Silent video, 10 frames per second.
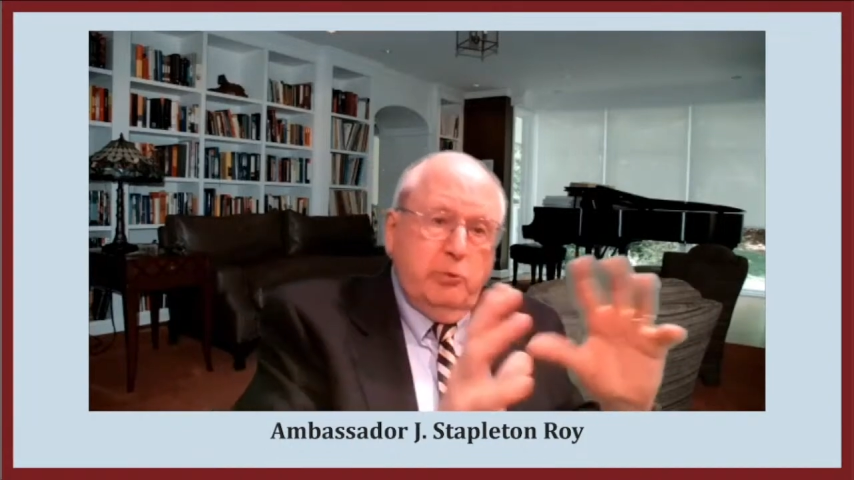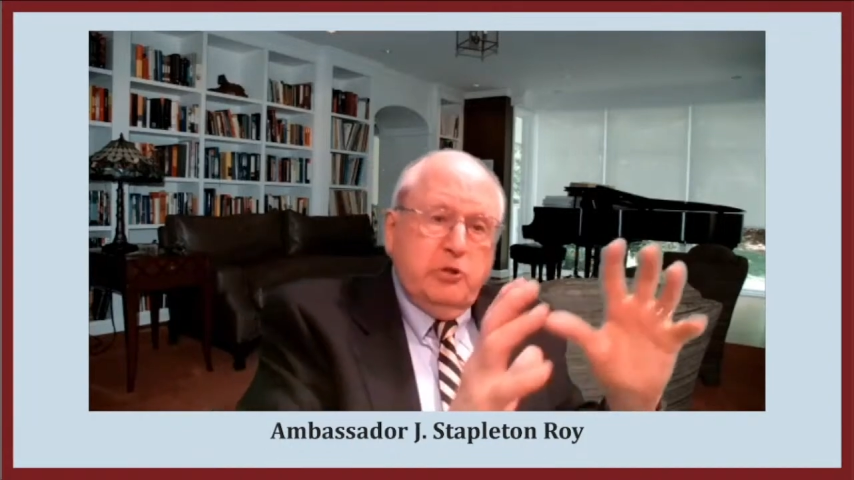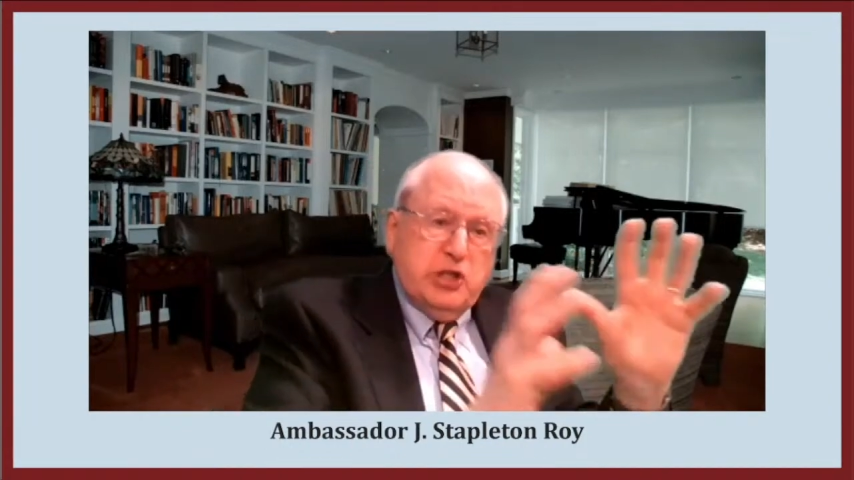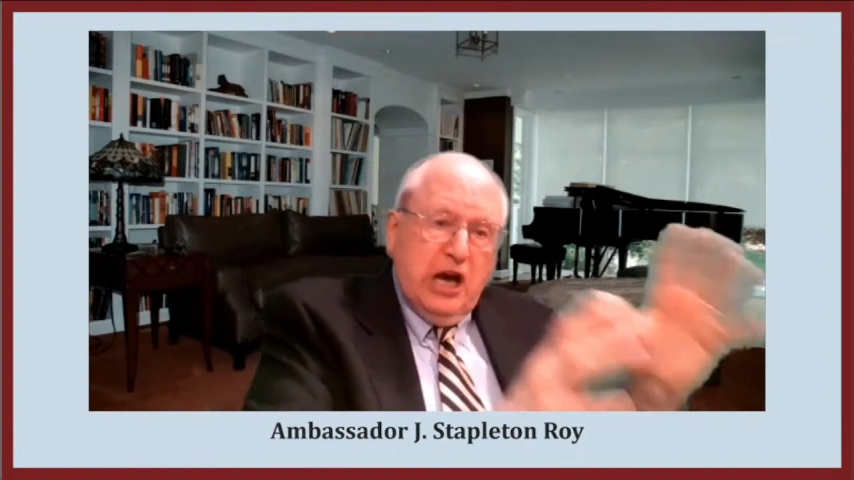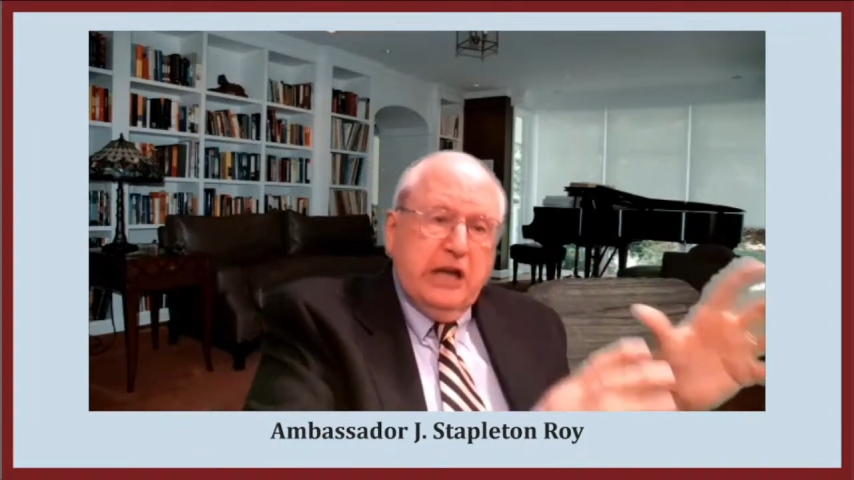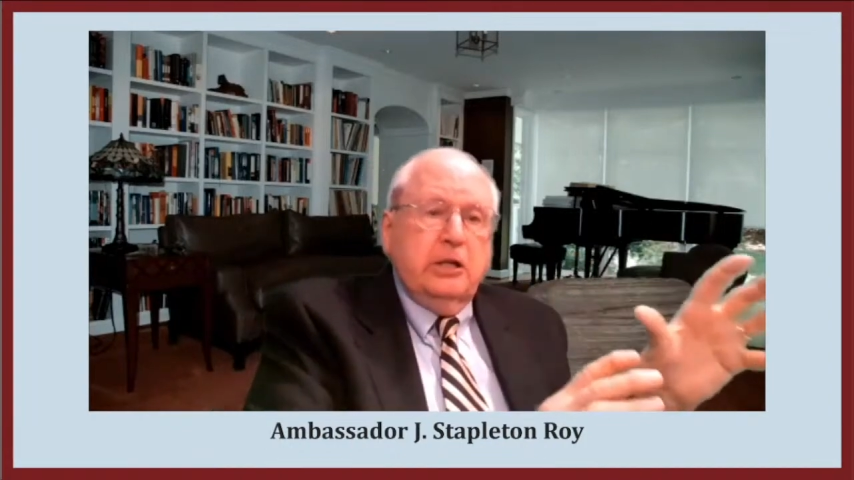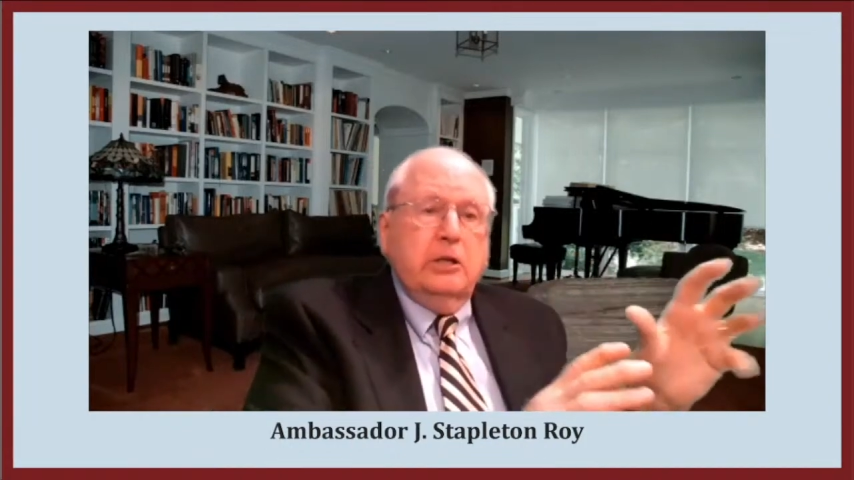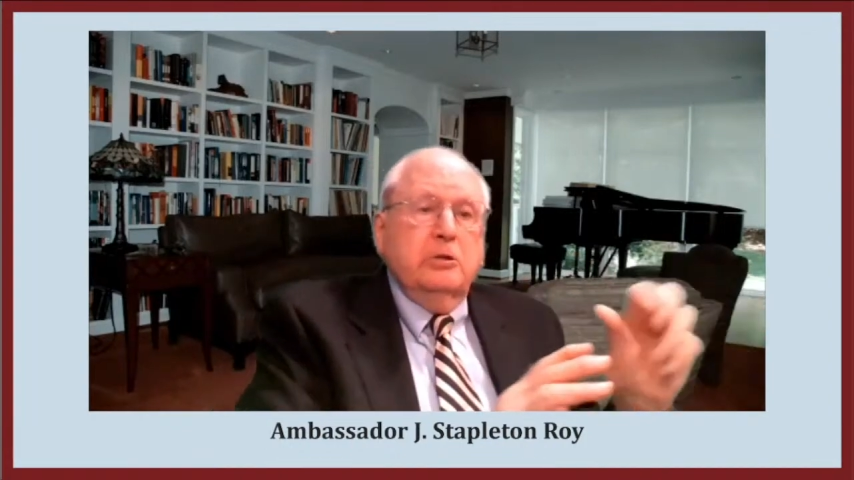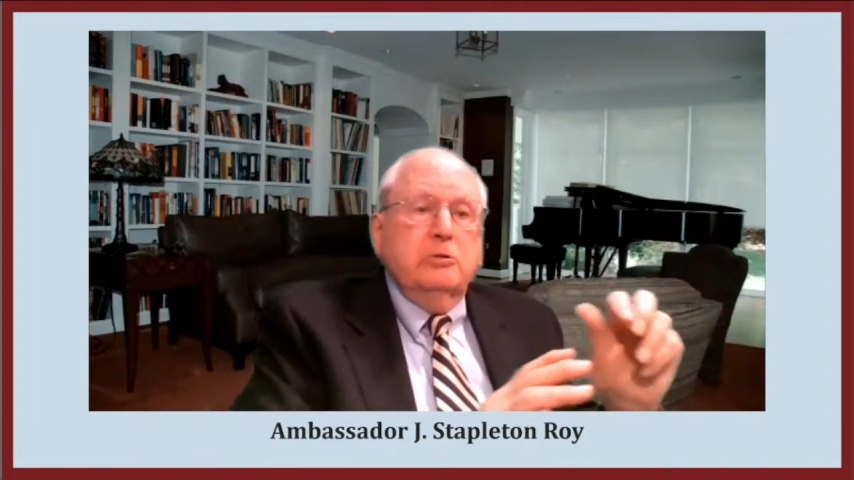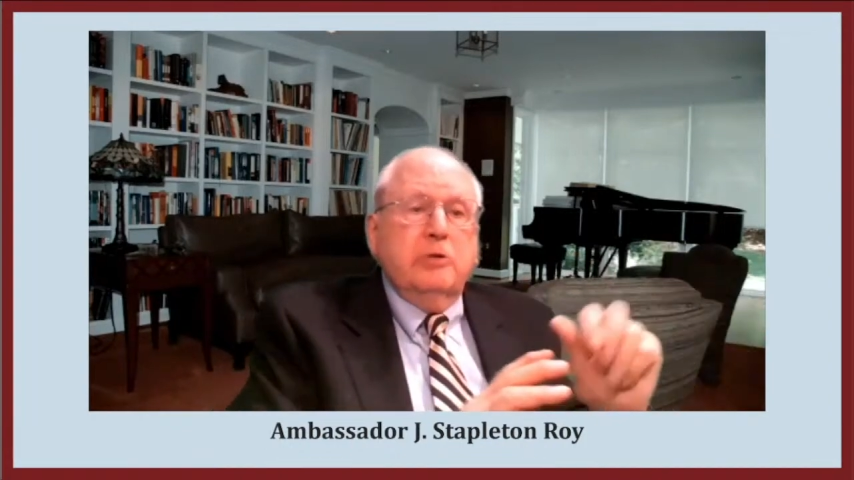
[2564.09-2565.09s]
with China
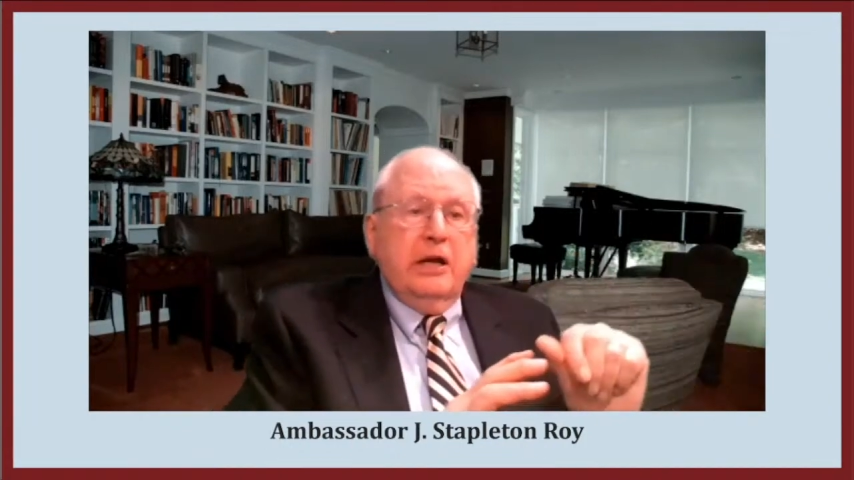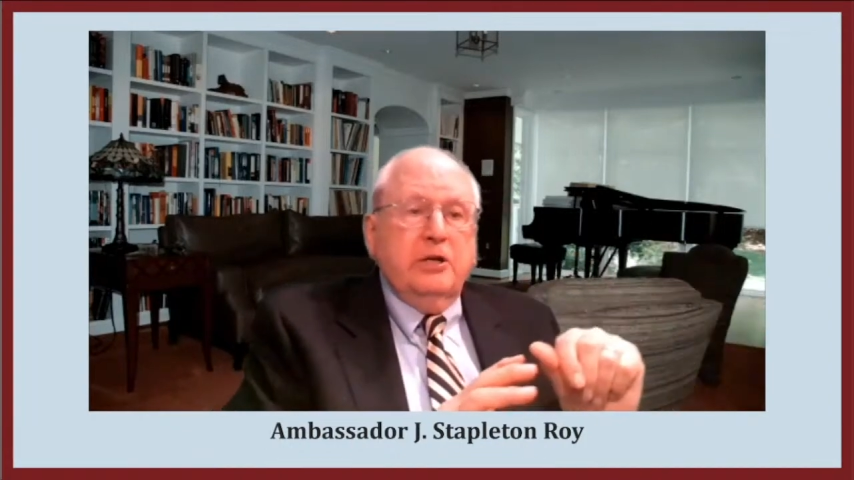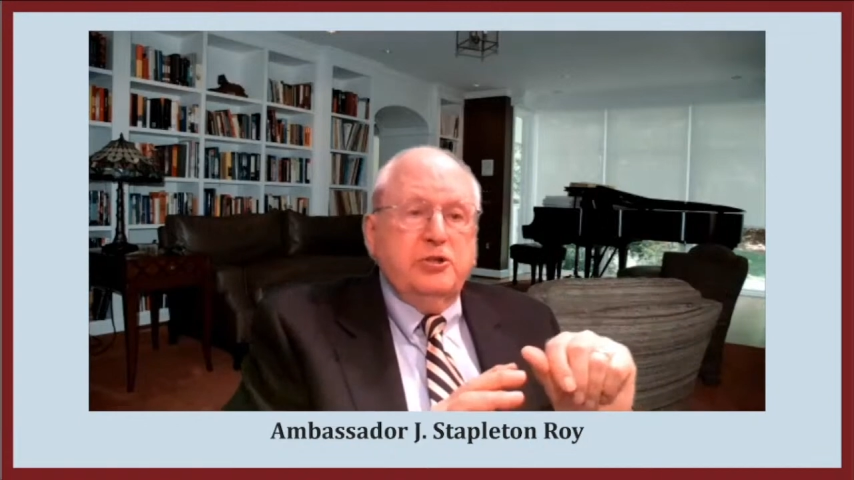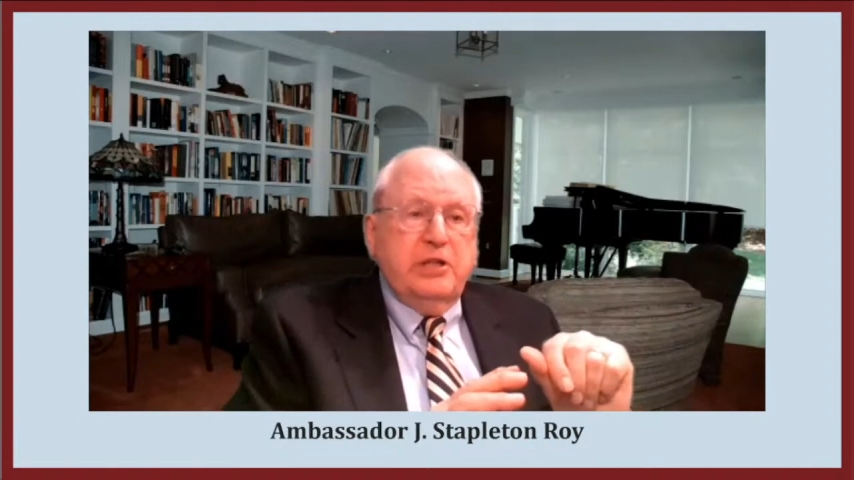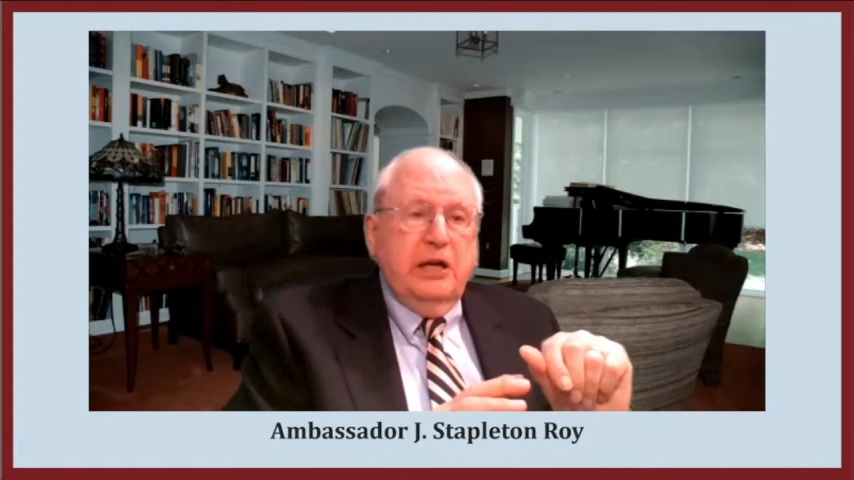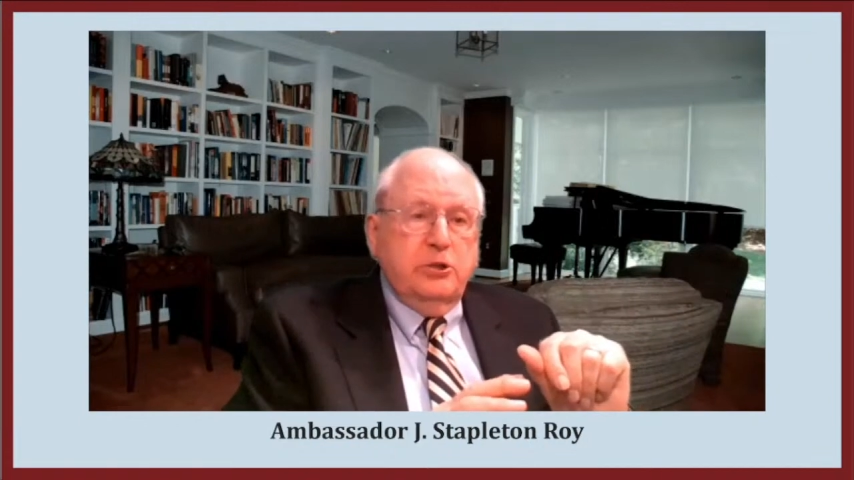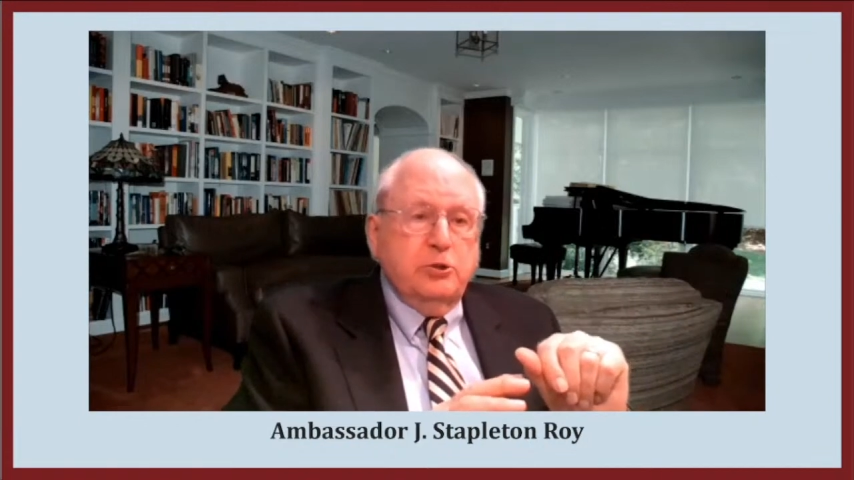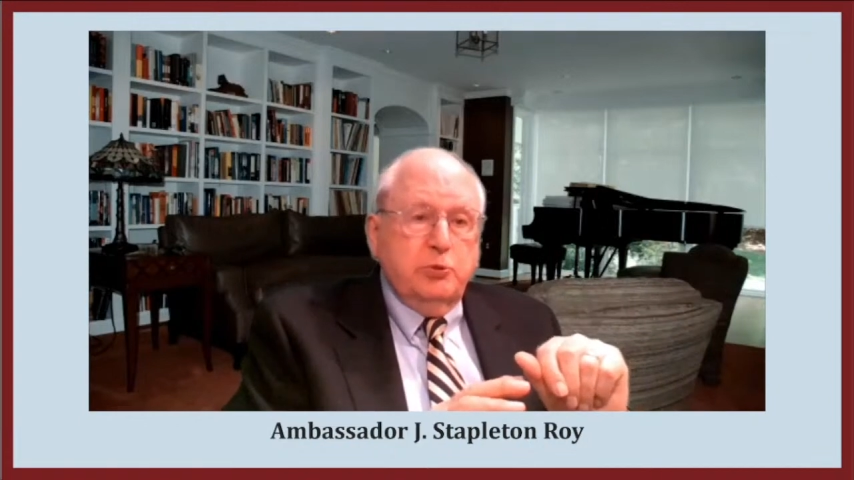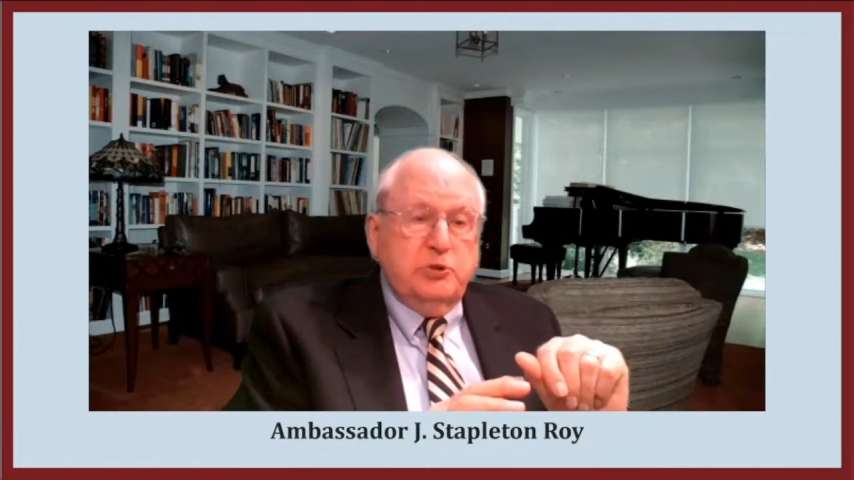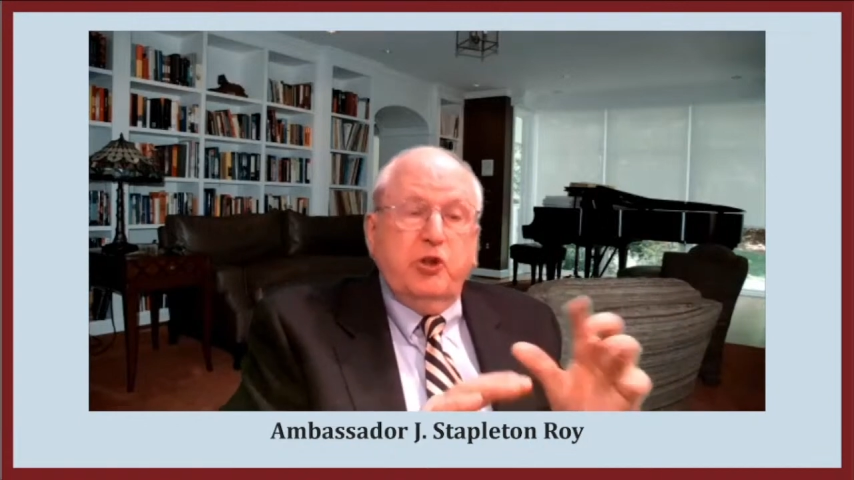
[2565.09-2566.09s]
and the United States was